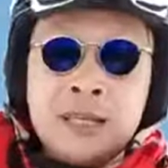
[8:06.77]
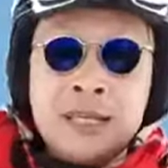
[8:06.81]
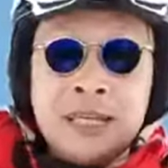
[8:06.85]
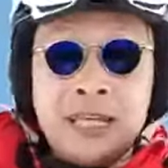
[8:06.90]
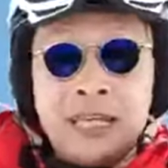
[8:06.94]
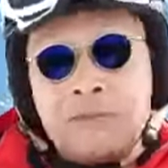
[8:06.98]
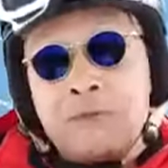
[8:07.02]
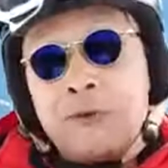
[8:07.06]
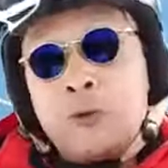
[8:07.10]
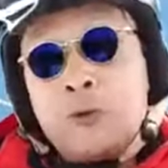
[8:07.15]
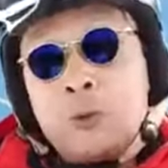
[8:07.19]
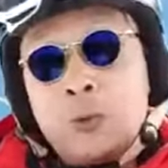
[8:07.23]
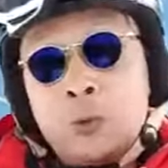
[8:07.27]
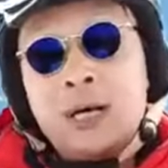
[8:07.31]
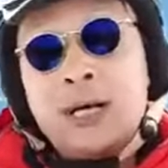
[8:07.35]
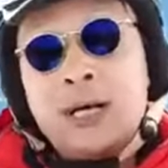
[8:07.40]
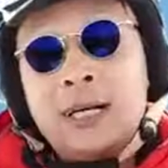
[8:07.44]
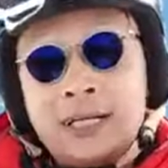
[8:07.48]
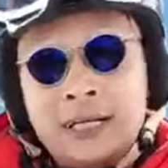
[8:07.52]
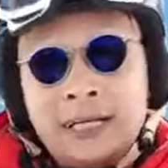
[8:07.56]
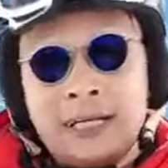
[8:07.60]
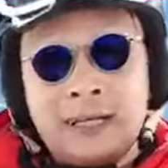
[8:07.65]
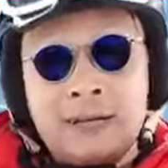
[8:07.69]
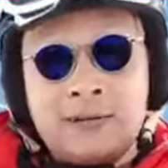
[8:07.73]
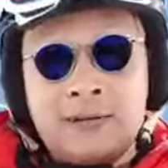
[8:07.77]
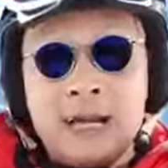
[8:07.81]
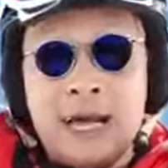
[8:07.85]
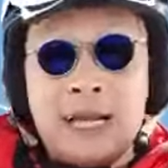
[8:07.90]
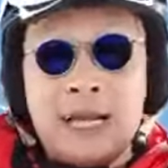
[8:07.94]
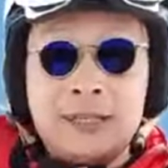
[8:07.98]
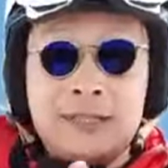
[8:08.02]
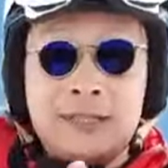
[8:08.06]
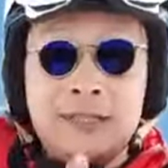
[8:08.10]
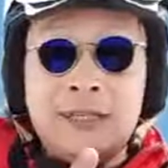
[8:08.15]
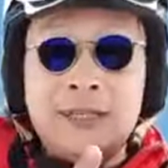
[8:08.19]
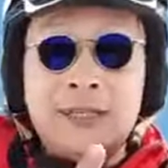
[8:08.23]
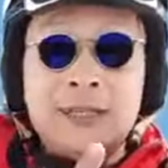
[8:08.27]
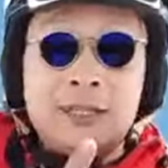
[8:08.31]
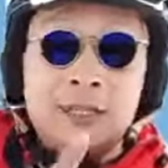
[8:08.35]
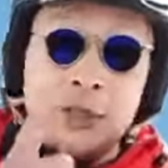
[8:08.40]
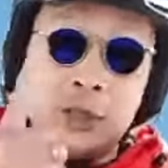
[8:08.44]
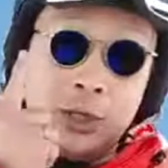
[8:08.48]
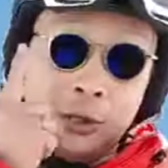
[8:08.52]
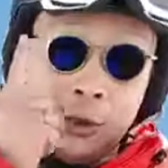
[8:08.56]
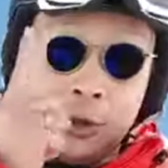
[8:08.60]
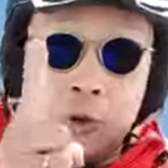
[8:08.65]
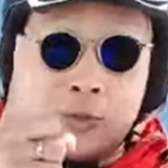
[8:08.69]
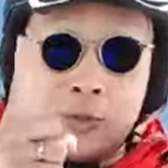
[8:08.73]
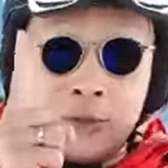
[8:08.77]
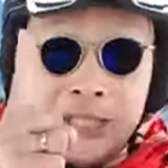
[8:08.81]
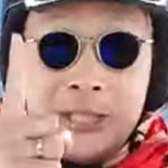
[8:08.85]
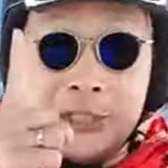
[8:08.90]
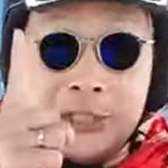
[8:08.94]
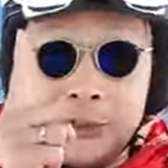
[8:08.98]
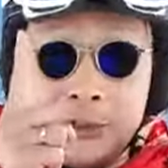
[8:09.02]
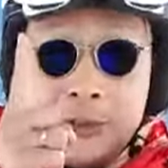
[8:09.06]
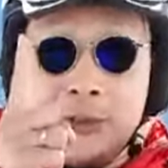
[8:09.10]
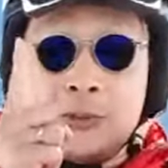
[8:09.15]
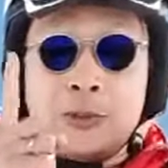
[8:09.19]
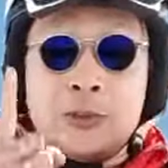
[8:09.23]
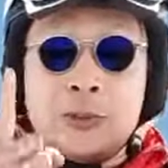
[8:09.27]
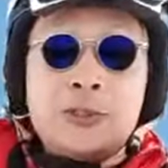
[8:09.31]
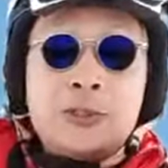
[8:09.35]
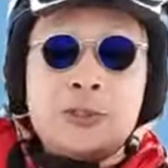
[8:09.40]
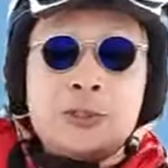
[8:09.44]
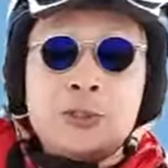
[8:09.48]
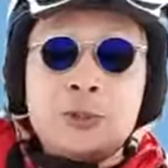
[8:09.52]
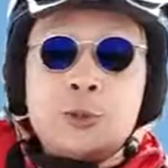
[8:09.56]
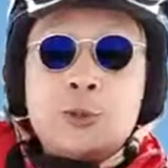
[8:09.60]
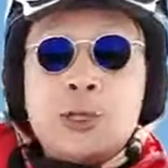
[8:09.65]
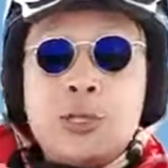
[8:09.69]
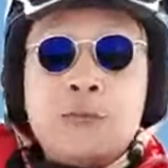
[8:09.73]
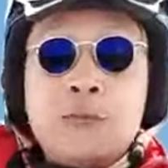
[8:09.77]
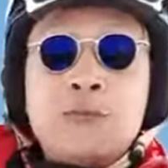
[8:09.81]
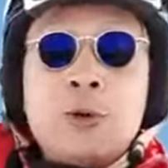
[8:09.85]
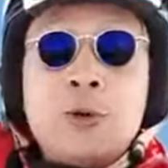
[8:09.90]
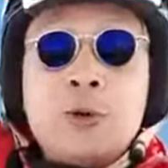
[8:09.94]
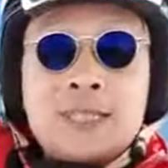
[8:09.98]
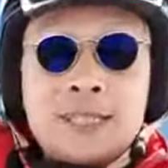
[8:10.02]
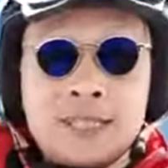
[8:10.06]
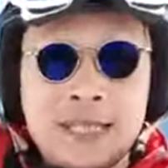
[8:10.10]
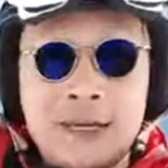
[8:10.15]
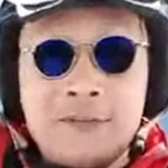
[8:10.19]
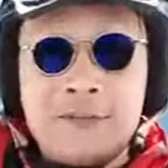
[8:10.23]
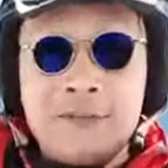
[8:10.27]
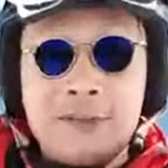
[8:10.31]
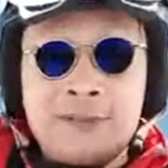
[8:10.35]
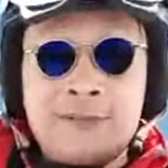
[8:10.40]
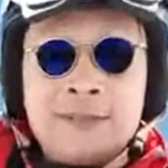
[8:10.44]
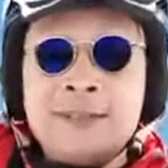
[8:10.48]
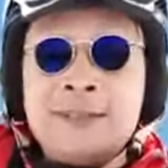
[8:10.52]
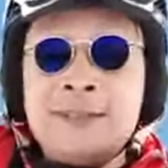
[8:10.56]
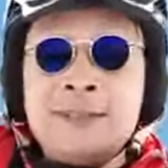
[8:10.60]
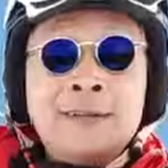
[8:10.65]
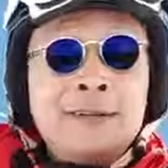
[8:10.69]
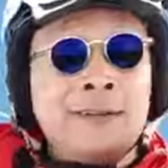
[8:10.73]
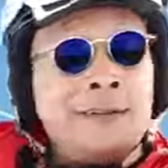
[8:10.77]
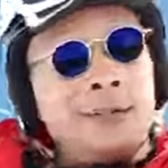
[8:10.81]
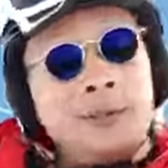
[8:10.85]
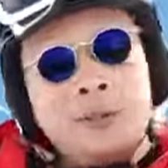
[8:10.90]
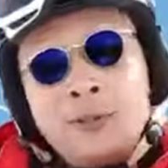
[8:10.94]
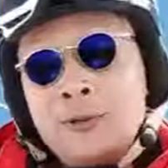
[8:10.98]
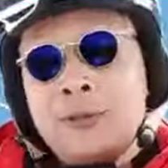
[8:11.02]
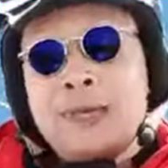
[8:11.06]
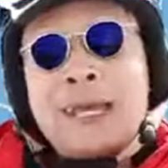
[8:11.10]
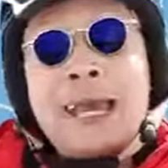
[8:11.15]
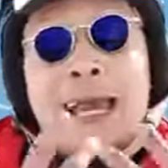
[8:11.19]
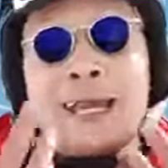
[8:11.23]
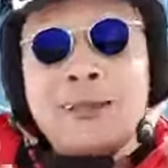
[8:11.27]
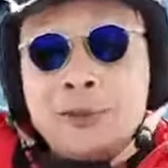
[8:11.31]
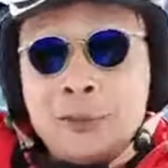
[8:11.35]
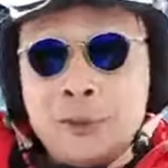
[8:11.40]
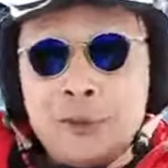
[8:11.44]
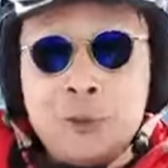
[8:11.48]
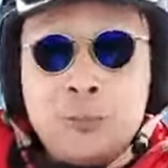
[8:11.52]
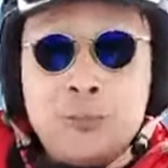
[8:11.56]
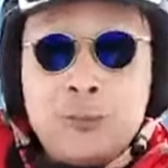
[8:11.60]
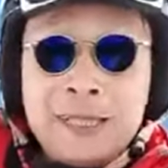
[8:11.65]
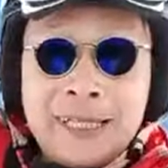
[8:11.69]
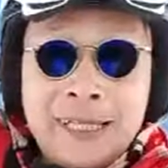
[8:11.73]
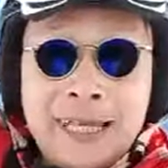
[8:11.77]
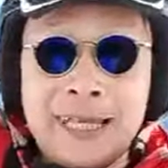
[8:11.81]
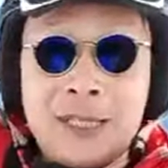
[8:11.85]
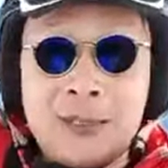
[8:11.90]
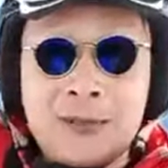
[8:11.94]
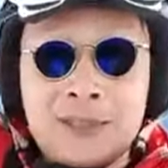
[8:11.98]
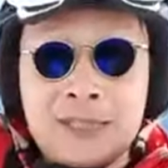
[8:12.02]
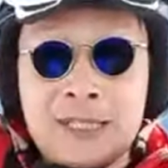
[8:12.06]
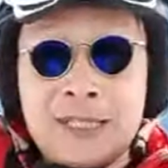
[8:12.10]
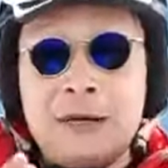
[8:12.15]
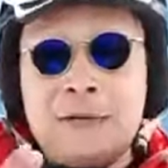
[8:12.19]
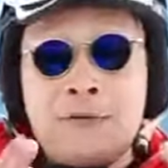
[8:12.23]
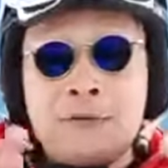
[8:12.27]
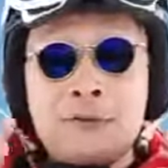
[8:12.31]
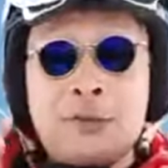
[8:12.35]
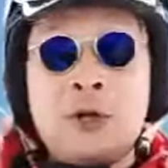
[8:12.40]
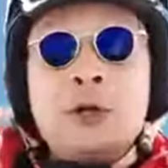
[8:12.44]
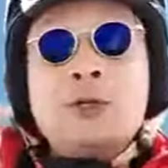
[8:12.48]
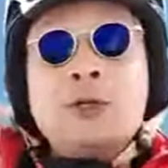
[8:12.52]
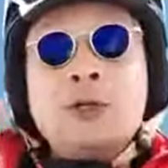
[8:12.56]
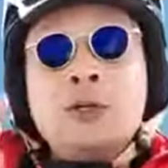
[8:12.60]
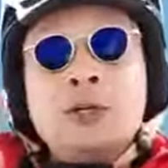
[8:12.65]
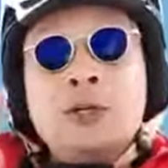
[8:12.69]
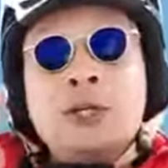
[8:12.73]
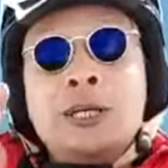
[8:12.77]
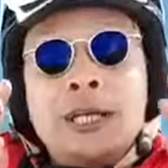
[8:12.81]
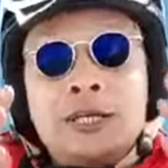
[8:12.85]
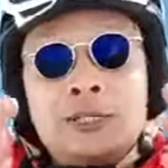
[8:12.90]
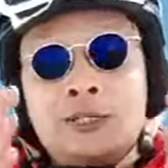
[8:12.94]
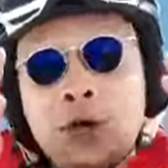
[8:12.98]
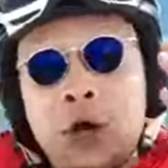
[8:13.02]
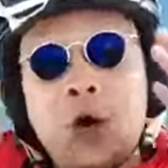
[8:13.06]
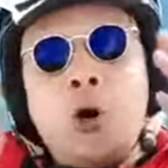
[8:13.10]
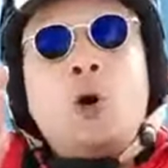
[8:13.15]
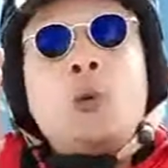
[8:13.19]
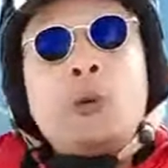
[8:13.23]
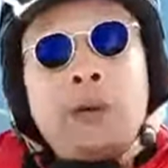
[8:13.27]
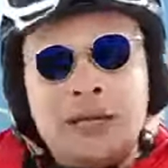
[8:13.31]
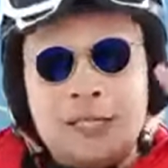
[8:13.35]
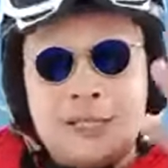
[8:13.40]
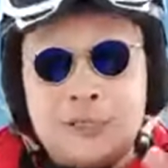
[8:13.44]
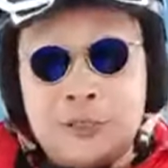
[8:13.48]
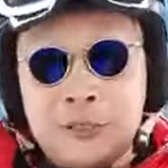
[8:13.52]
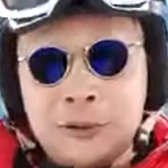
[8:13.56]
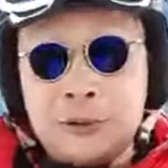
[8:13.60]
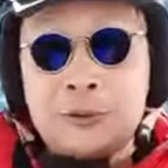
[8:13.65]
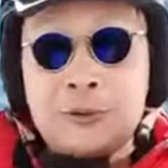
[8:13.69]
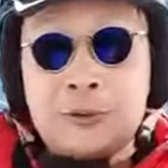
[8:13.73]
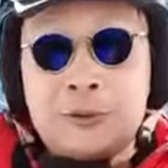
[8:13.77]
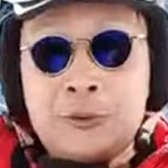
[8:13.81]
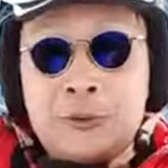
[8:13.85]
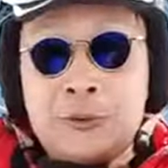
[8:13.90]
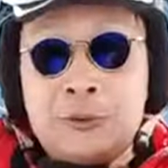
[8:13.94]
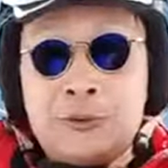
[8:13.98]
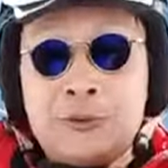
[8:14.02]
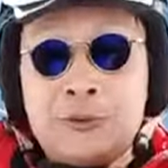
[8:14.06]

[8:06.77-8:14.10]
If you work, right, only you, 24/7, you can't duplicate yourself, so it's always you.